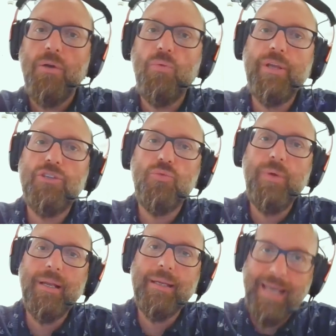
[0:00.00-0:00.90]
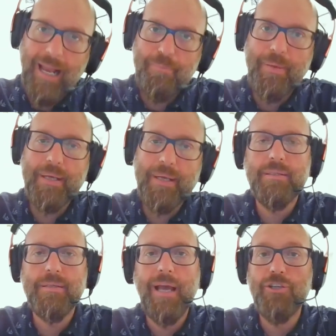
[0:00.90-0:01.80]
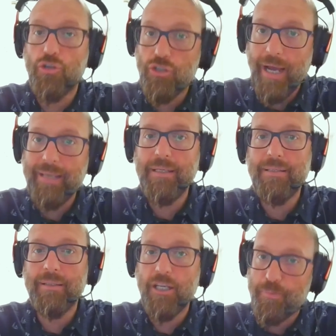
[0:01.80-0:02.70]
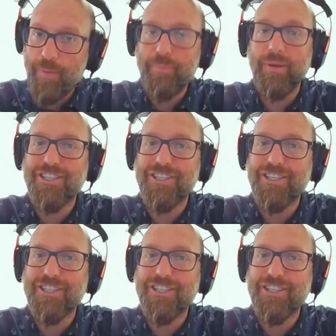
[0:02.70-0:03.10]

which will help us as societies and as people,